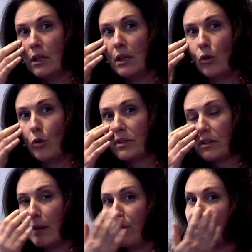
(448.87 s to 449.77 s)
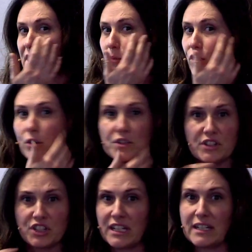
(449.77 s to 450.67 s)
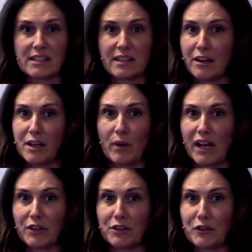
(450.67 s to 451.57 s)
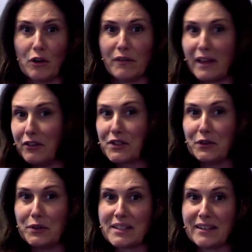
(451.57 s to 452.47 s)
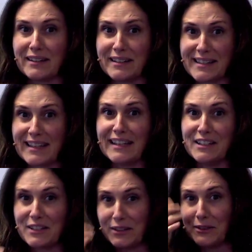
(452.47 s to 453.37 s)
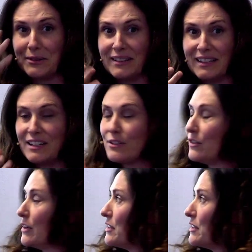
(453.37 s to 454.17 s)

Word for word: Orbital emphysema across the cheeks, the only way it could have got there is through a sinus into th